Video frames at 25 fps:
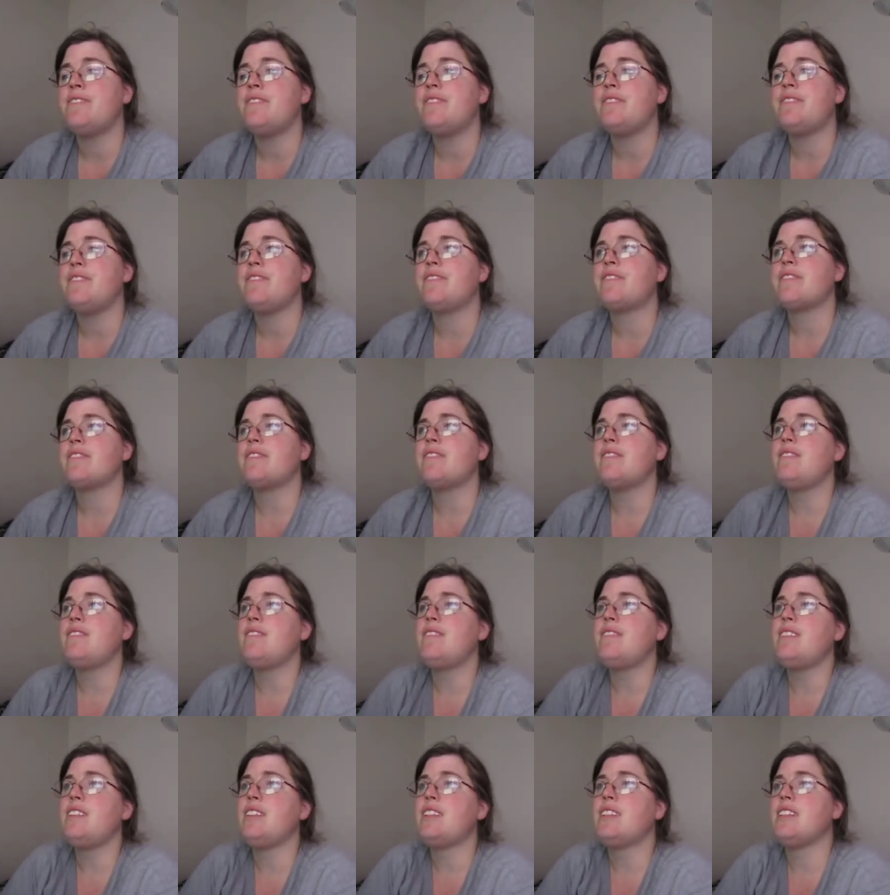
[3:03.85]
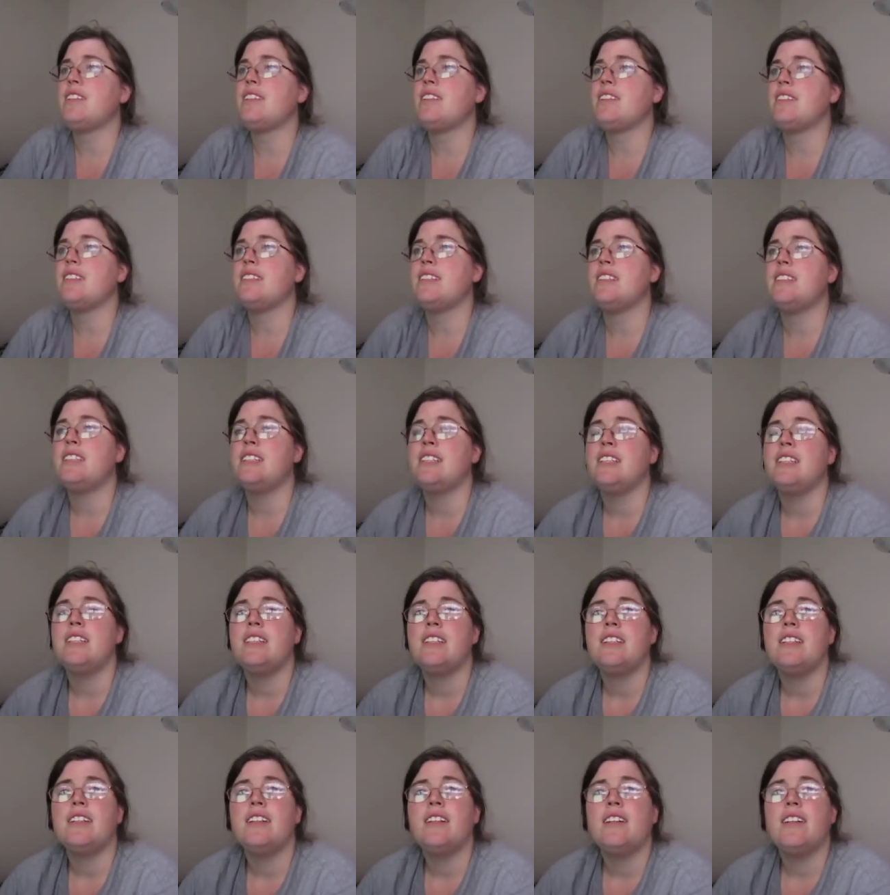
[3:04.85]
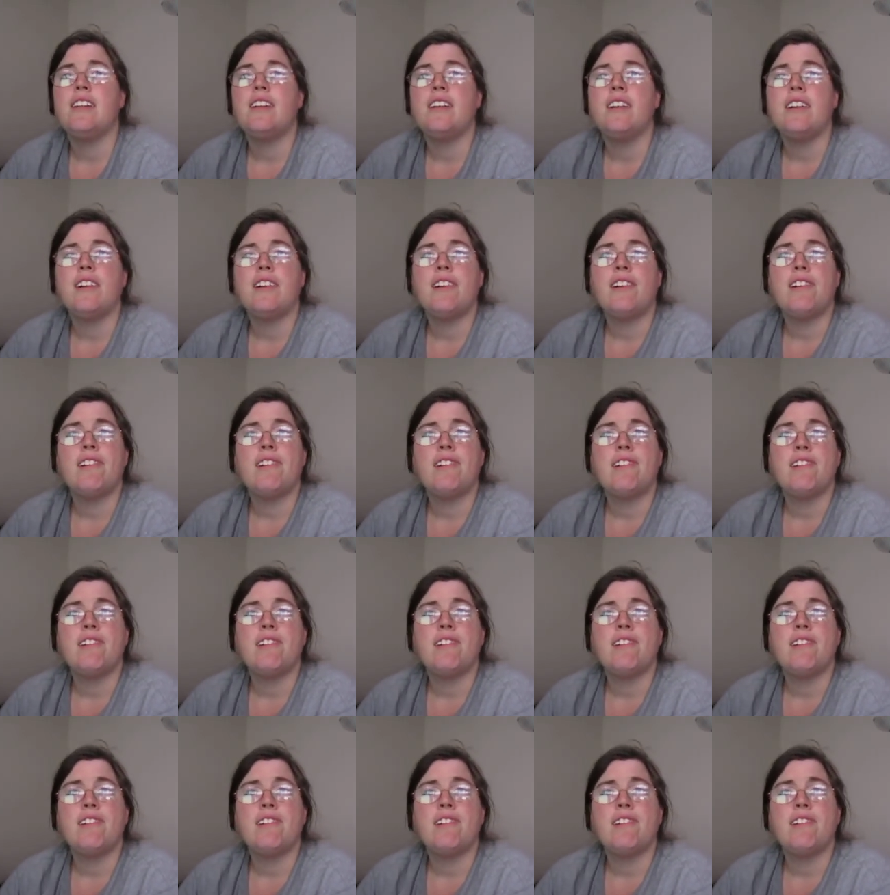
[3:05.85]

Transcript: [no speech]